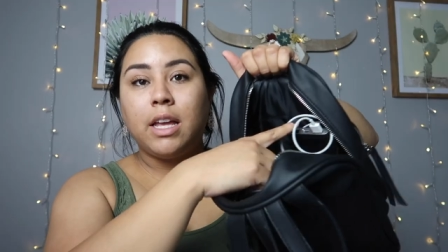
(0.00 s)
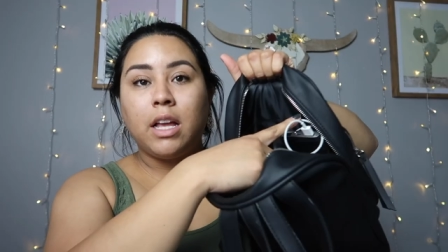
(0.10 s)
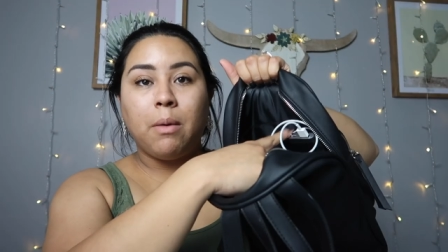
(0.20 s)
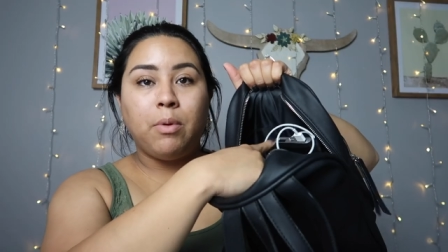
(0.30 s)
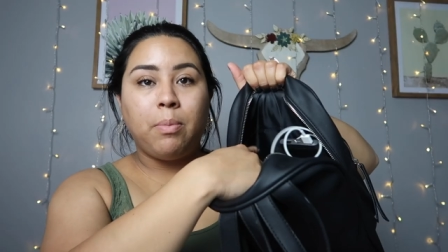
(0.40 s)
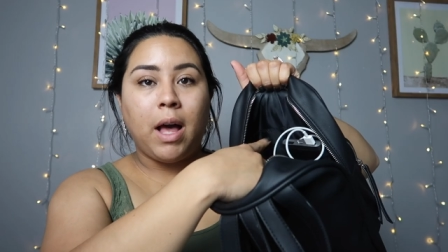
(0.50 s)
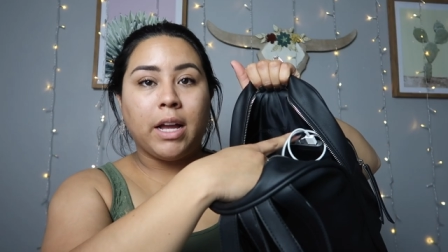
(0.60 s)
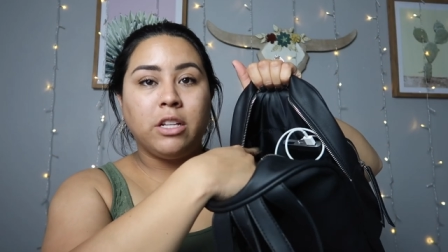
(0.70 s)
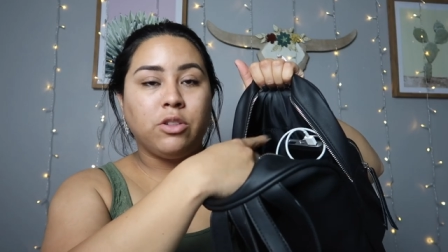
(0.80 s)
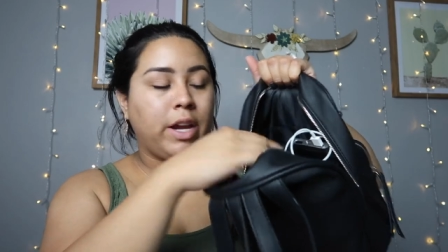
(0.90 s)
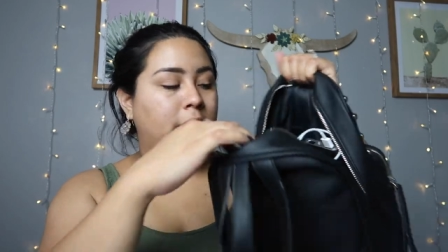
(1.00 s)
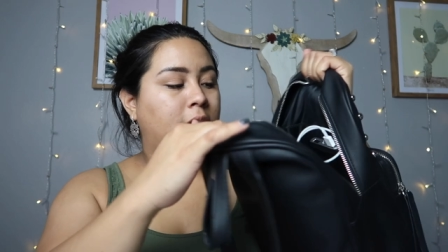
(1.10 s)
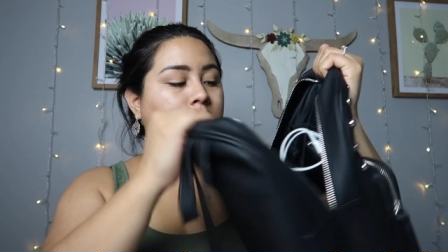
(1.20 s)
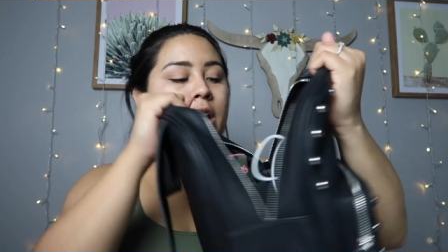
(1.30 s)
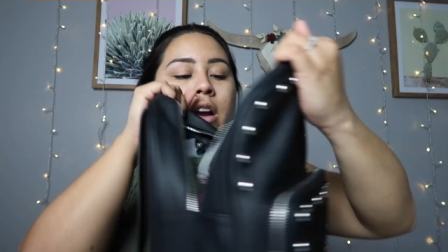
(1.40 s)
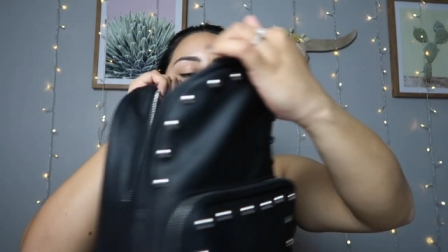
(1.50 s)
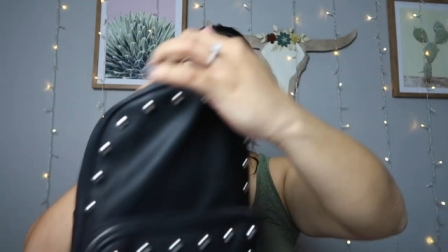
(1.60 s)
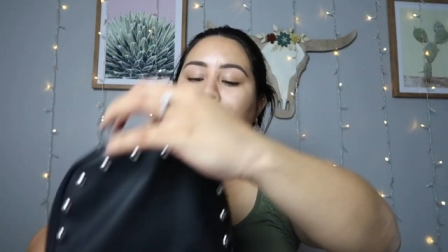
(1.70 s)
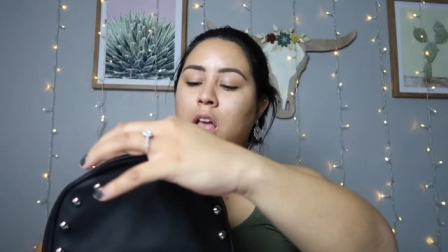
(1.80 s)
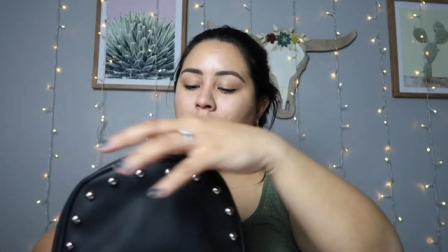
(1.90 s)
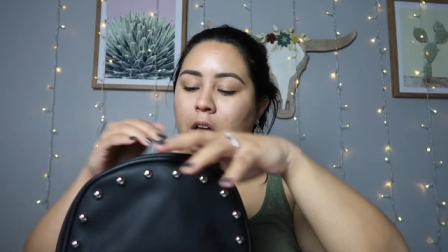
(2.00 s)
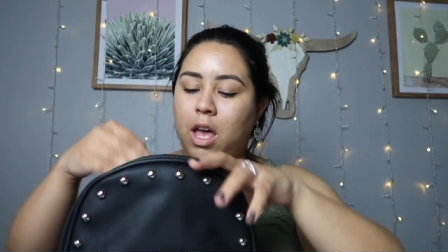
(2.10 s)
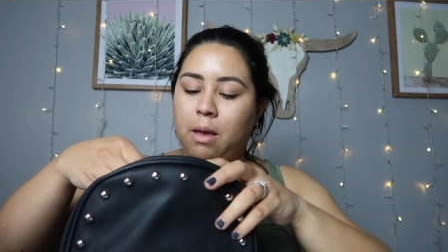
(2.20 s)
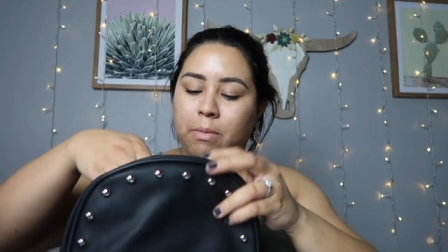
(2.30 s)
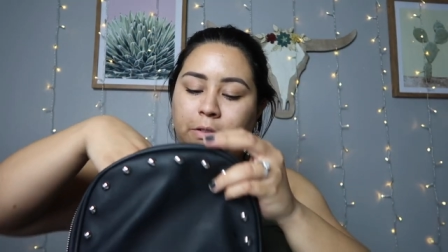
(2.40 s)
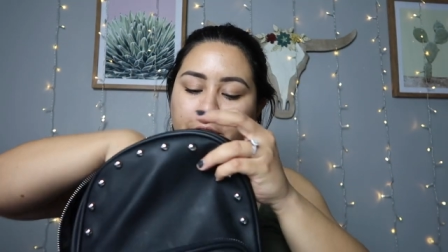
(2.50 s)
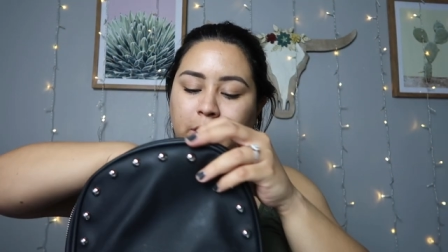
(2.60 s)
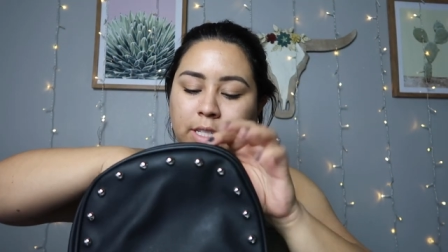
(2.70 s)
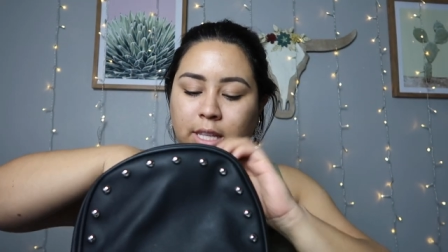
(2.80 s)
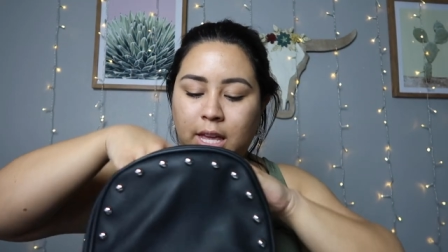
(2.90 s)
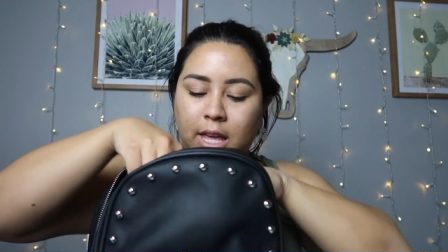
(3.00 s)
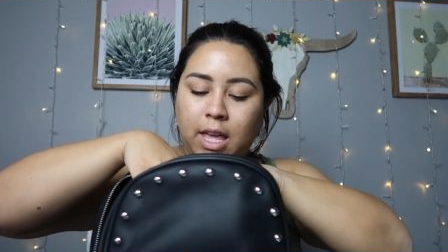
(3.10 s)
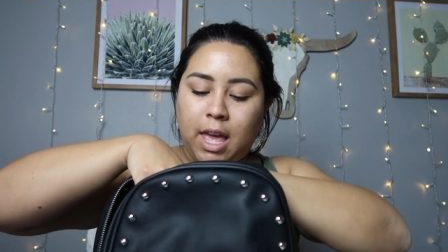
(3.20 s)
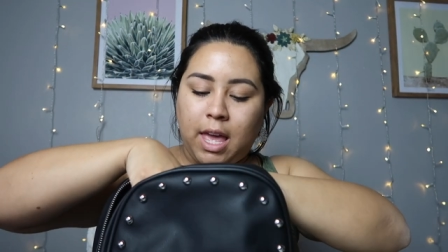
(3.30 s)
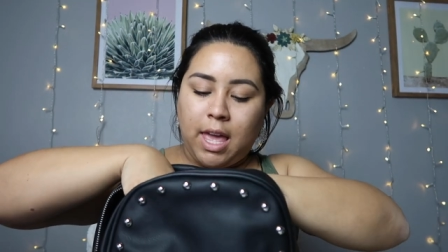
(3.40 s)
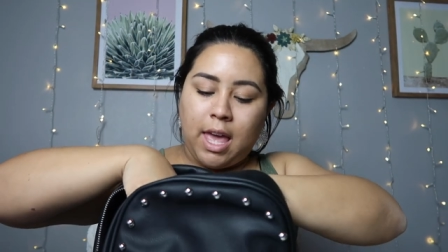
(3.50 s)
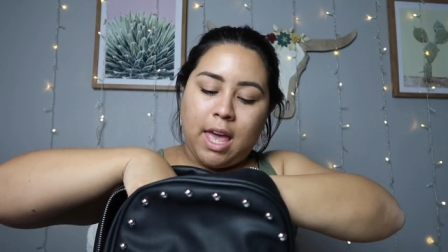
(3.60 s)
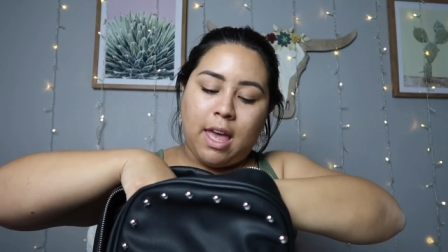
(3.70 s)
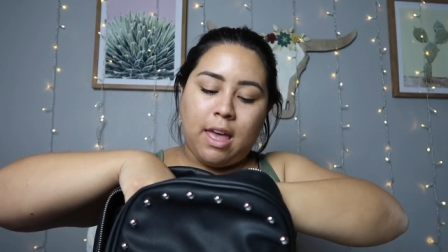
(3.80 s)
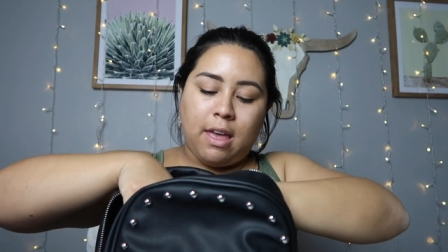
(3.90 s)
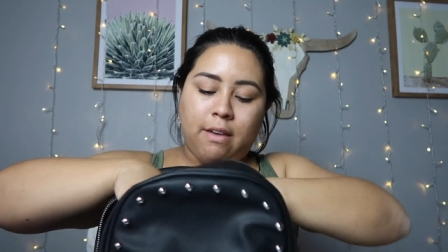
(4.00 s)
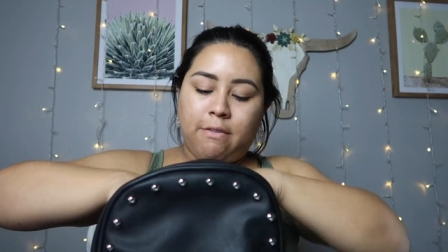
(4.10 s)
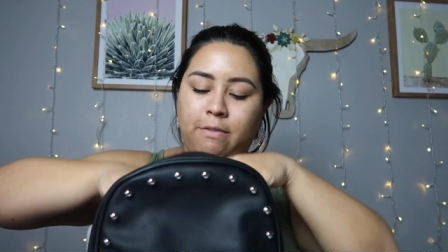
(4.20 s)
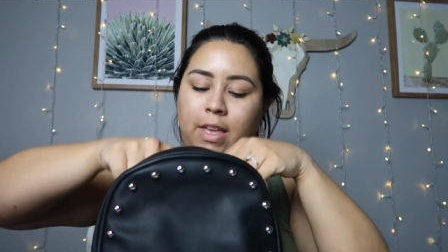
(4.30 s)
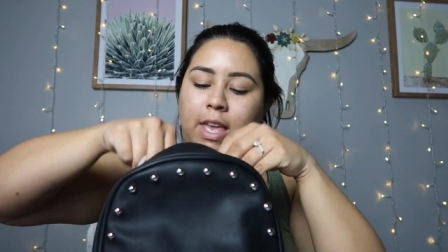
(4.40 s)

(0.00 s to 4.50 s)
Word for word: like a couple pockets right here. The first thing I have